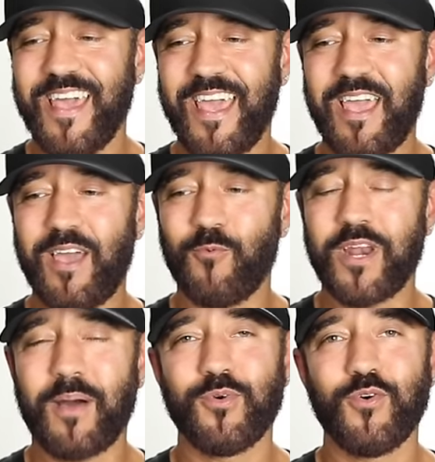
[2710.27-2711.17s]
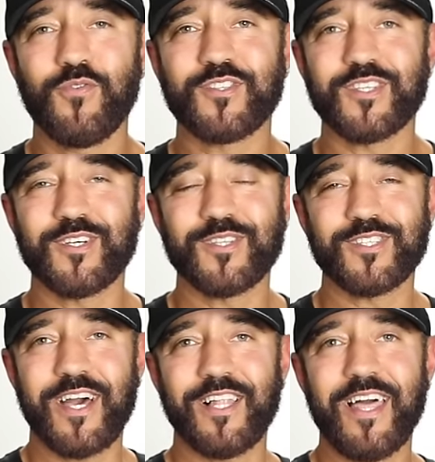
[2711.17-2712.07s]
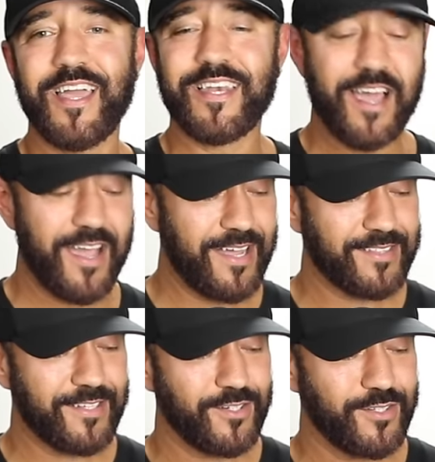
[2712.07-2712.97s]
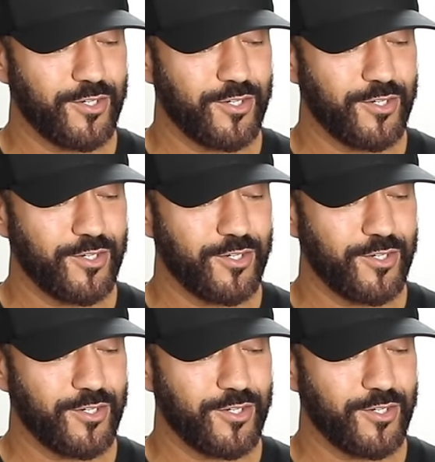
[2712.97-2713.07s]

And when I moved to, to LA, now I got the,